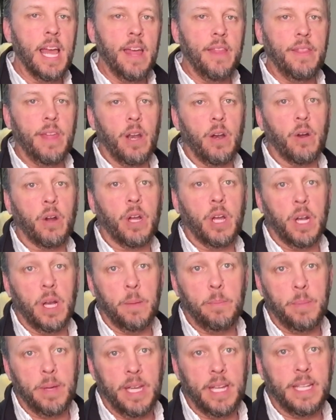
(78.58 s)
that are going
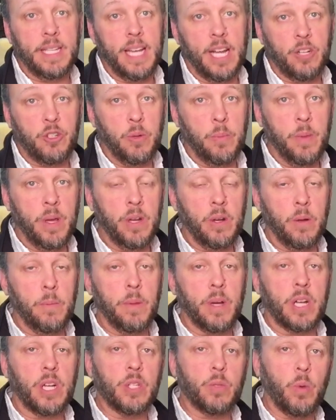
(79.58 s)
to be detrimental
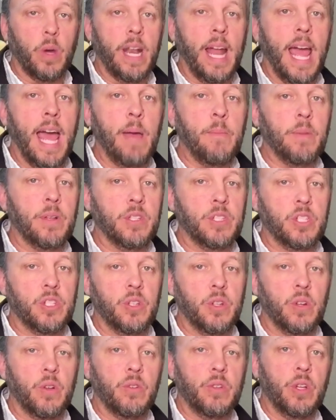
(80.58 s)
because what happens is
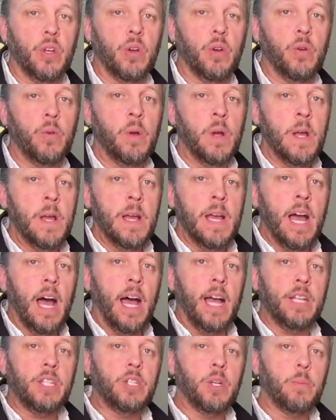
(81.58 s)
you don't know
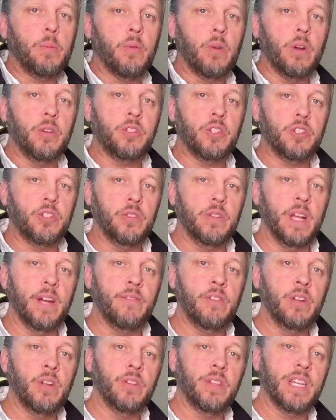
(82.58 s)
Osteoporosis, you
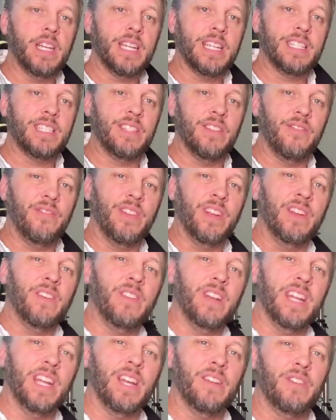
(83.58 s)
never know the
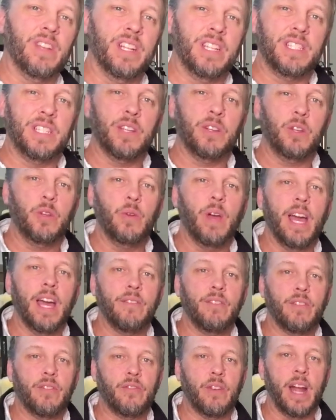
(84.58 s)
severity of it until you
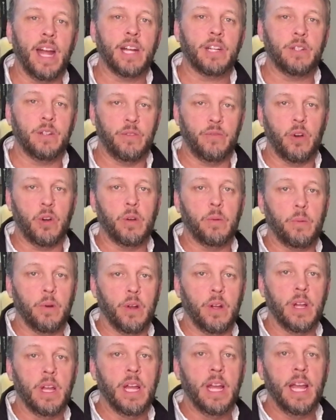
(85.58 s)
have a fractured
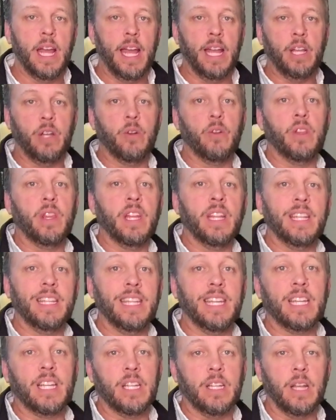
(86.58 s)
vertebra and you're then
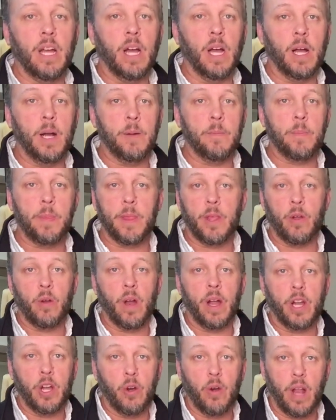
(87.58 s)
decon um,
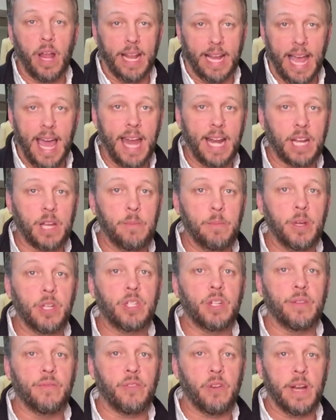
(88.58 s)
you're you're like out of
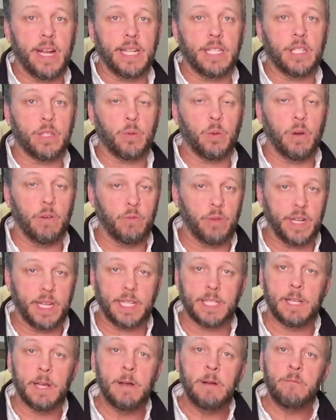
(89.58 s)
commission for eight to twelve
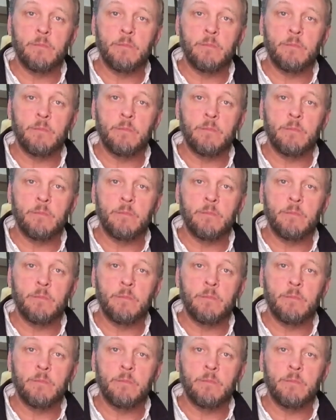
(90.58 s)
weeks.